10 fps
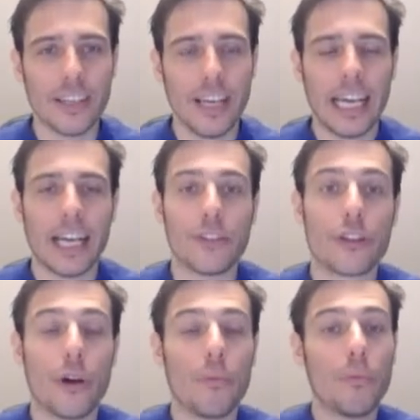And
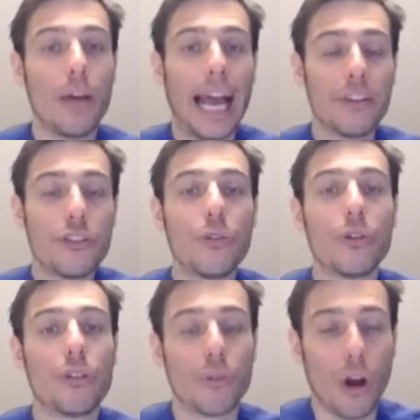so as you
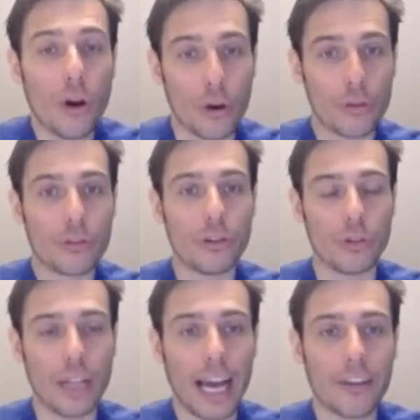grow through your
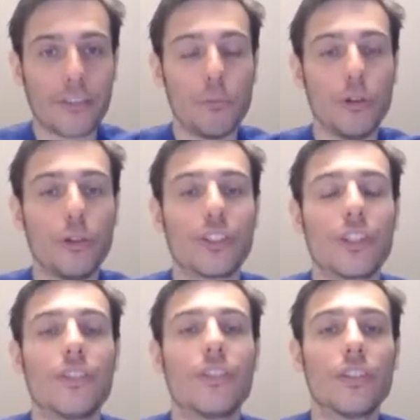life, the moon is
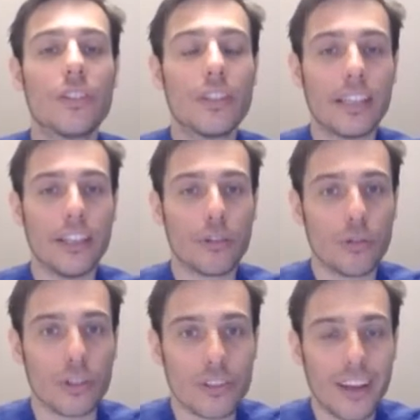consistently
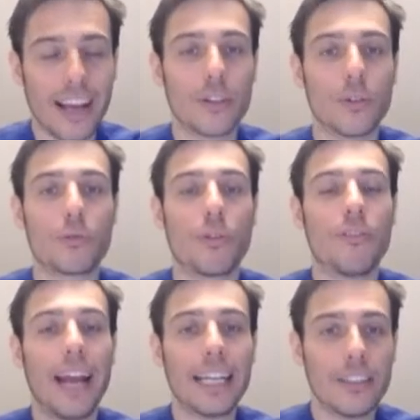through its cycles
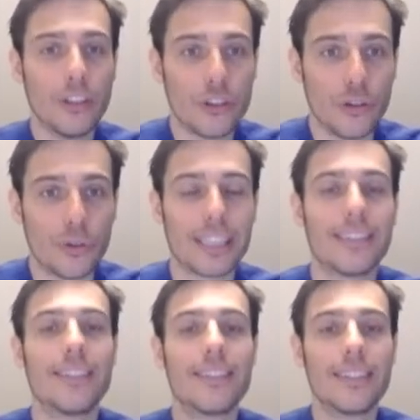reflecting to you
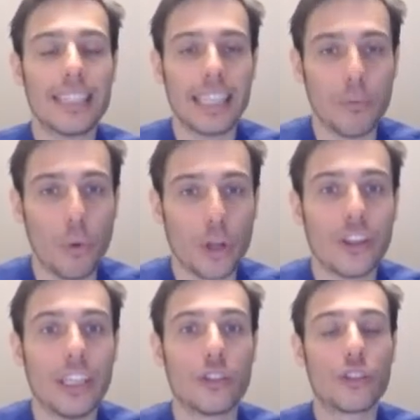consistently what
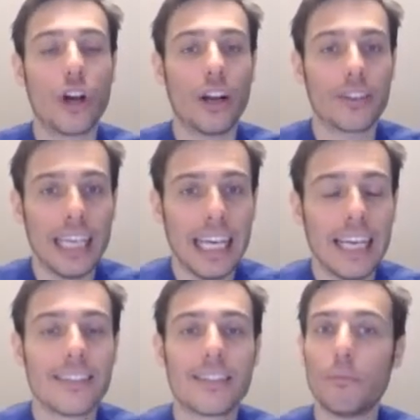these chart
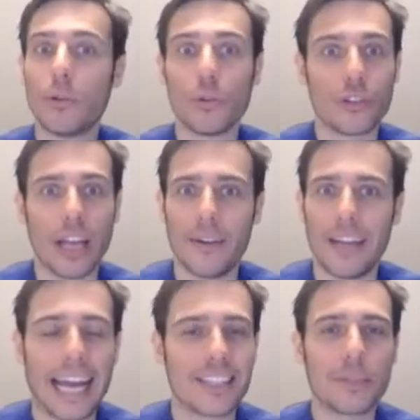symbols and
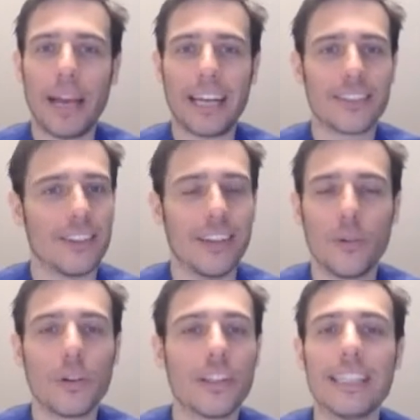aspects and
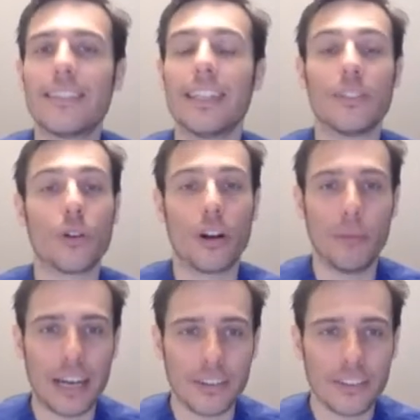all of these things are
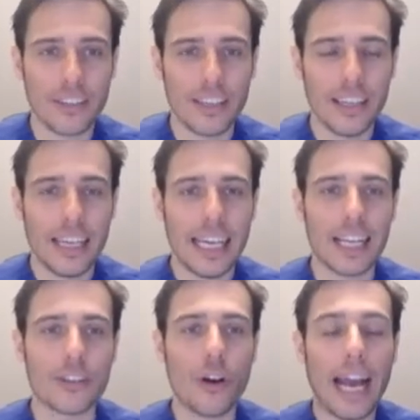about.
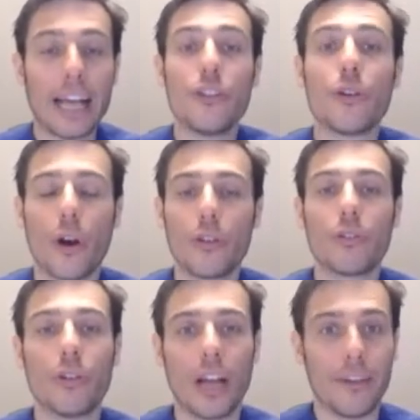And so as you go
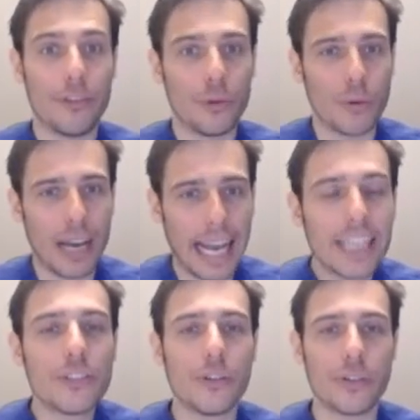through your life, you relate
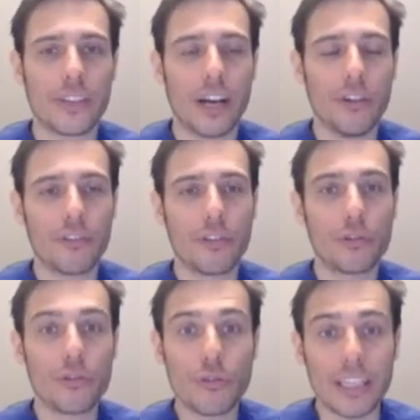to yourself
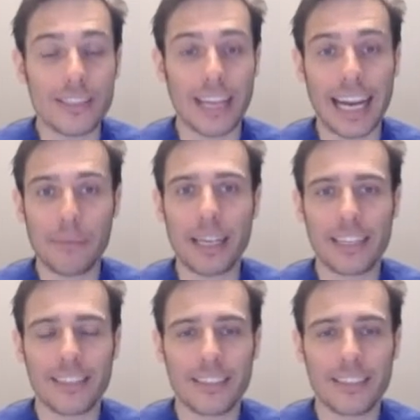through these dynamics.